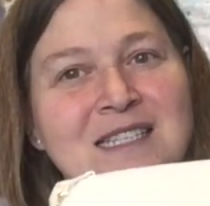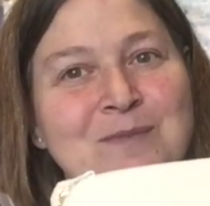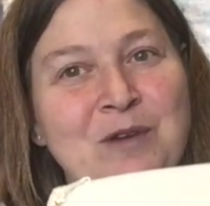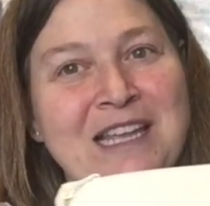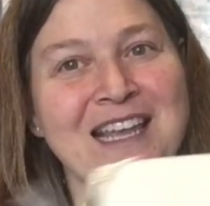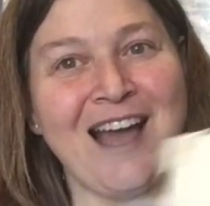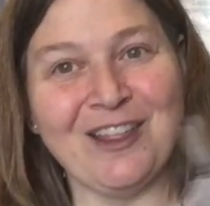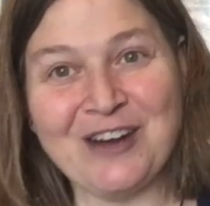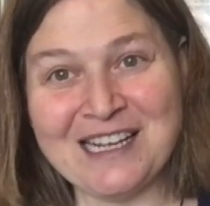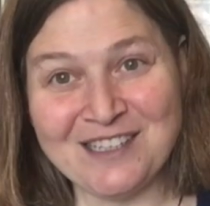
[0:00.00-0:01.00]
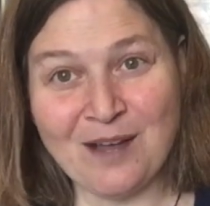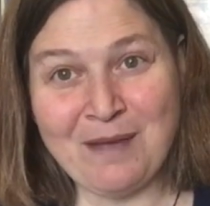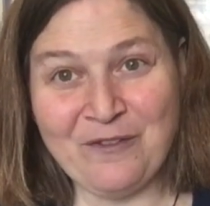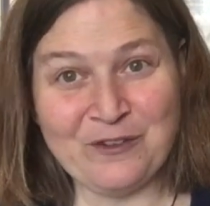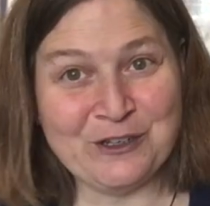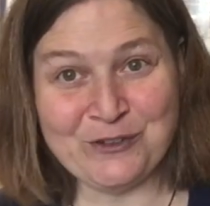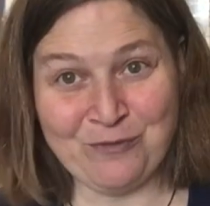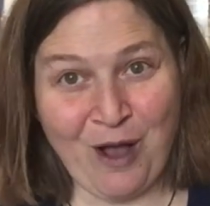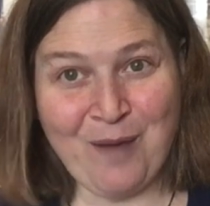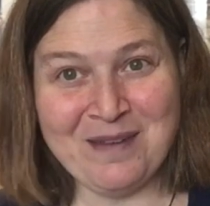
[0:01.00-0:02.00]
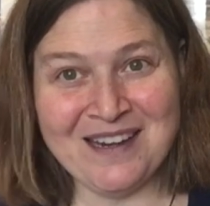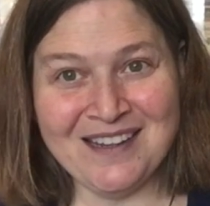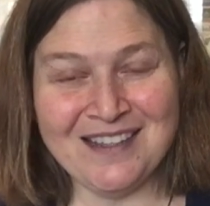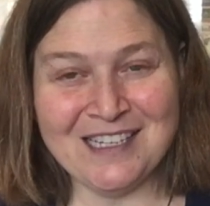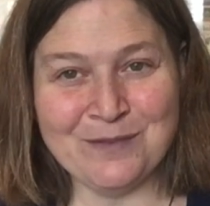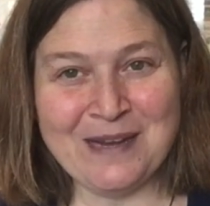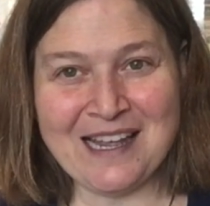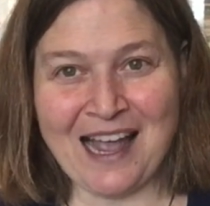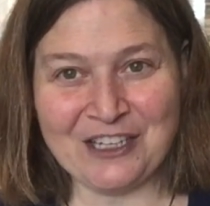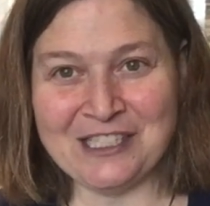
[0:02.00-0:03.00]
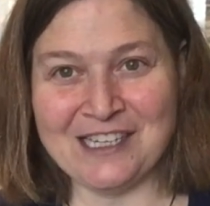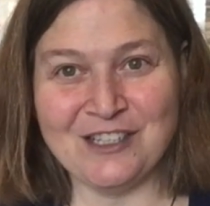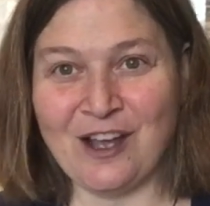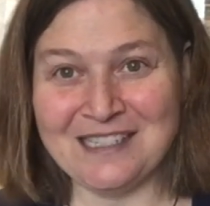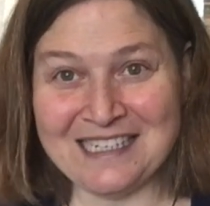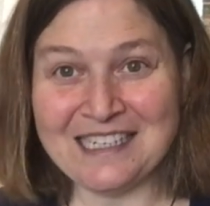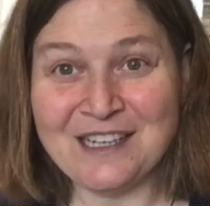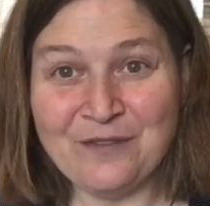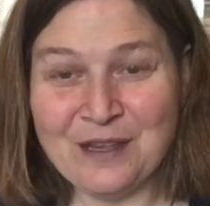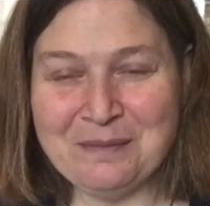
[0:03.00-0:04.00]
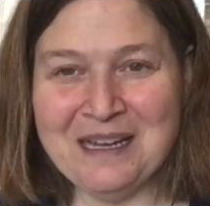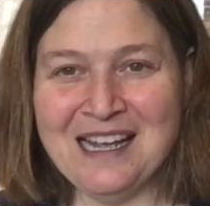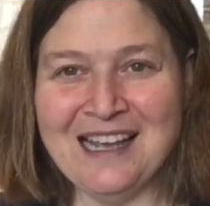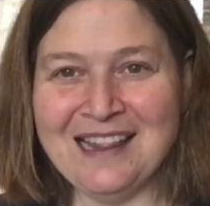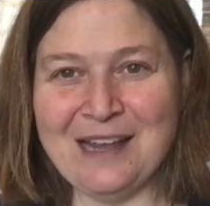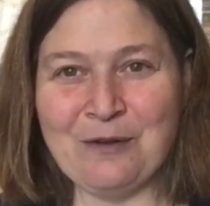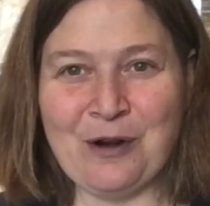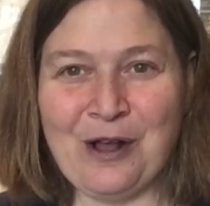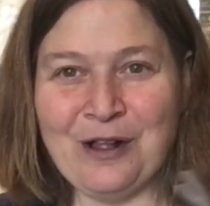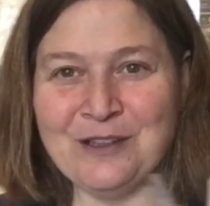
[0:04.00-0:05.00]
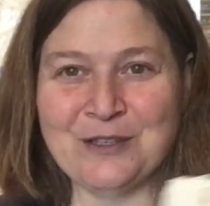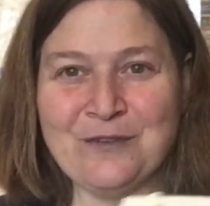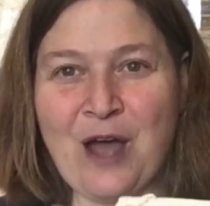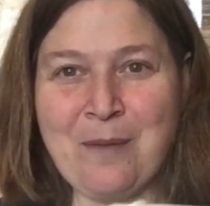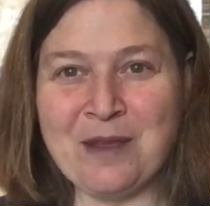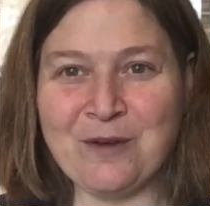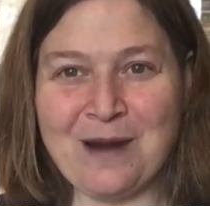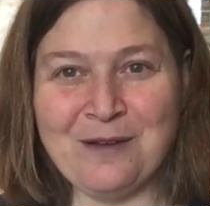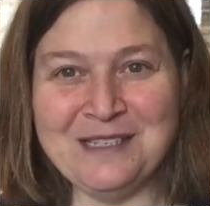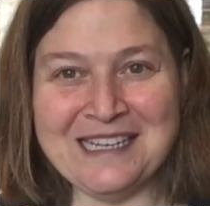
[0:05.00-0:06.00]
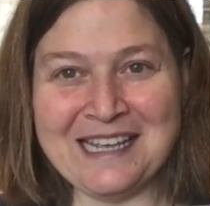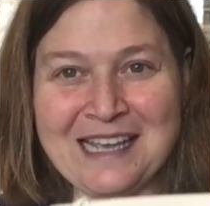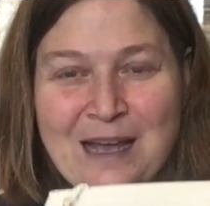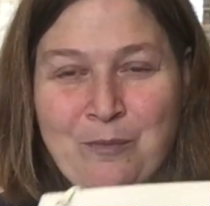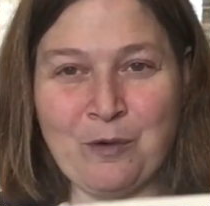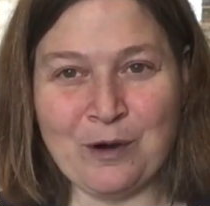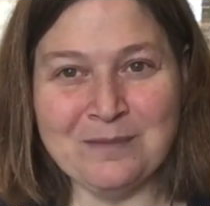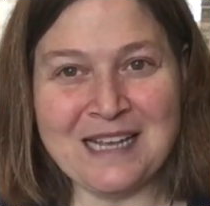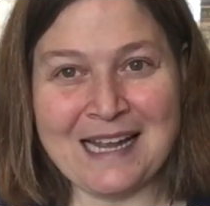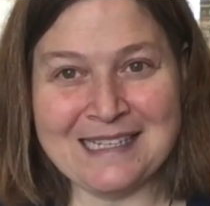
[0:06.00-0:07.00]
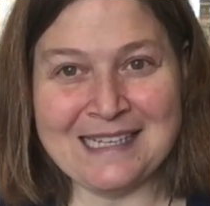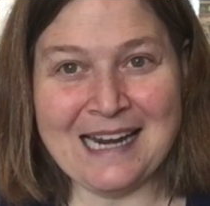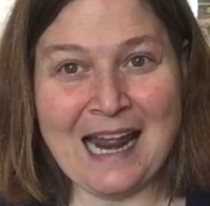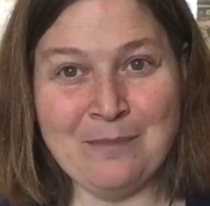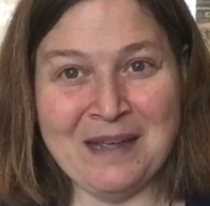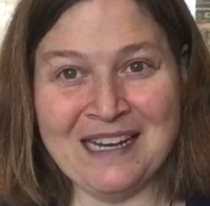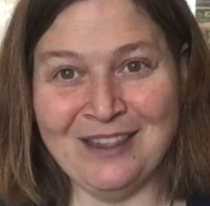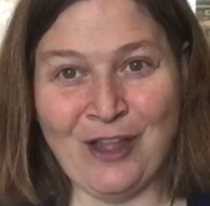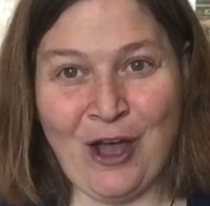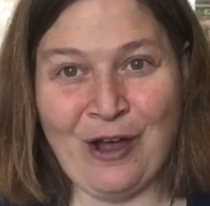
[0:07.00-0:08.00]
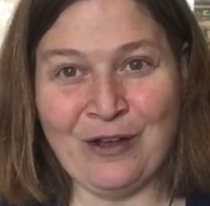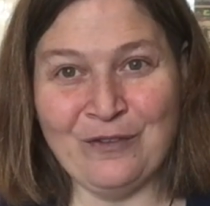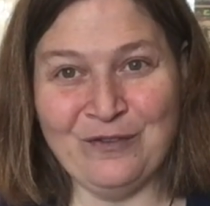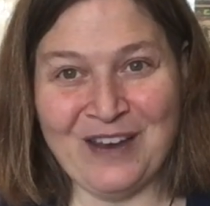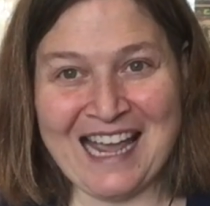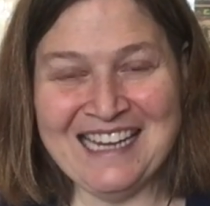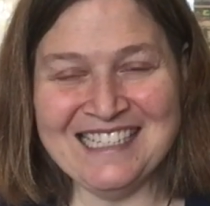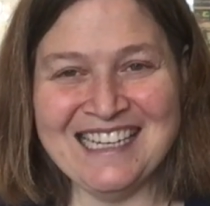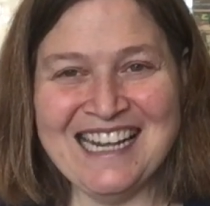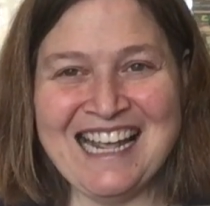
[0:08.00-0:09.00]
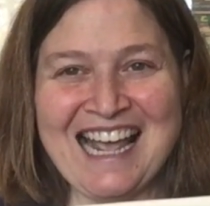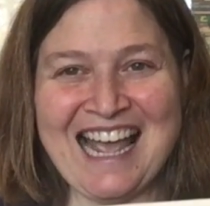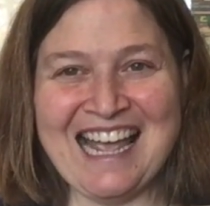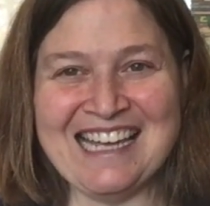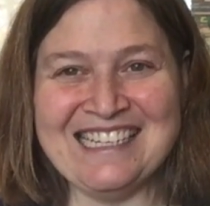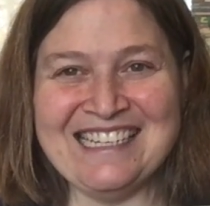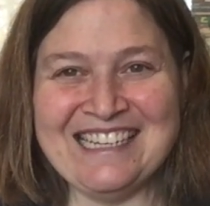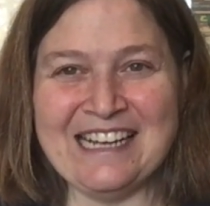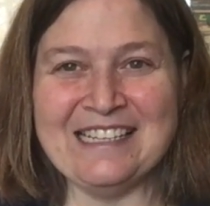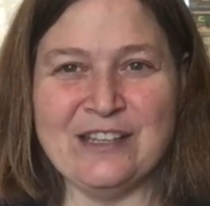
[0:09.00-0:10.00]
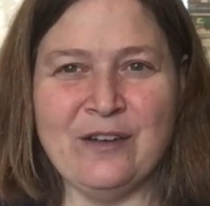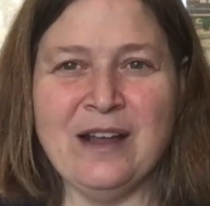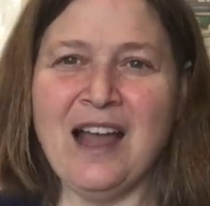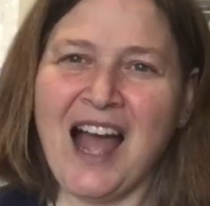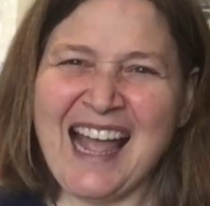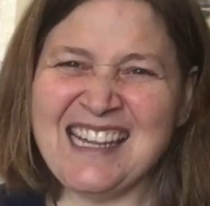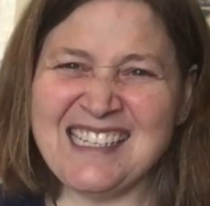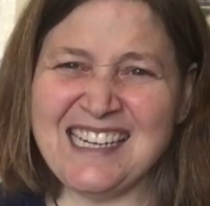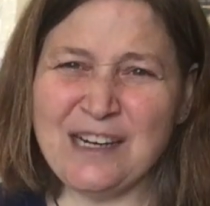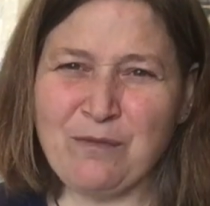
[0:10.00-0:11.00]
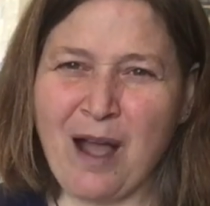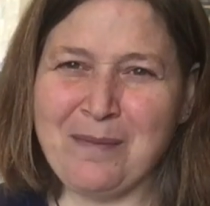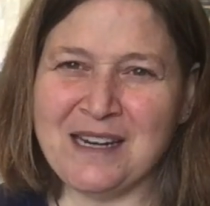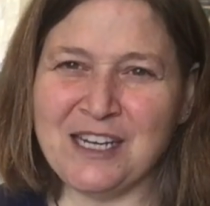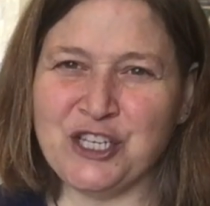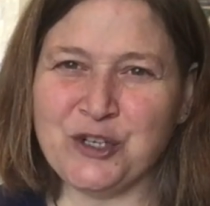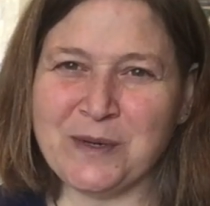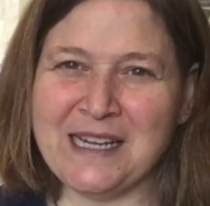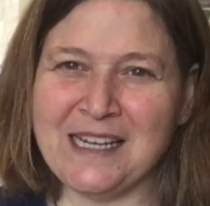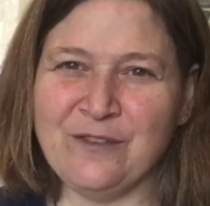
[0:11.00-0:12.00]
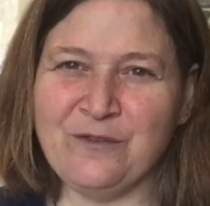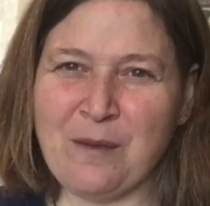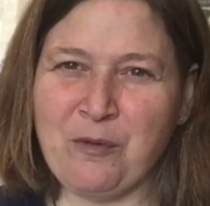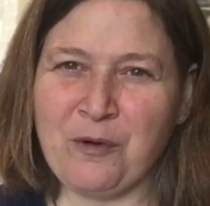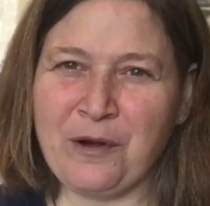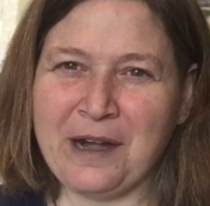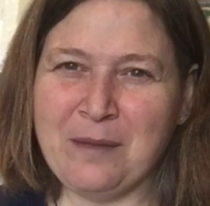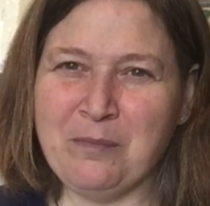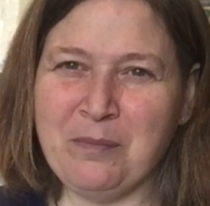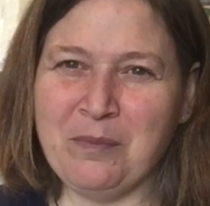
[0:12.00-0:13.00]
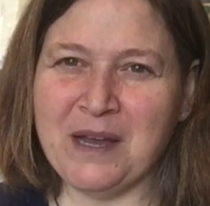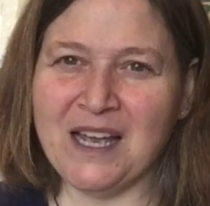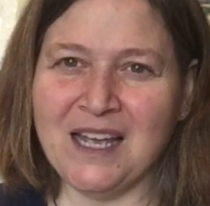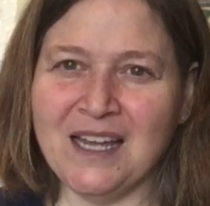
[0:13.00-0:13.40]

springy color. I saw my first robin this week. Actually, I saw 6 of them. They were all sort of hopping around digging up worms. I guess it had been a long flight. And so I had seen a robin in a tree in February, but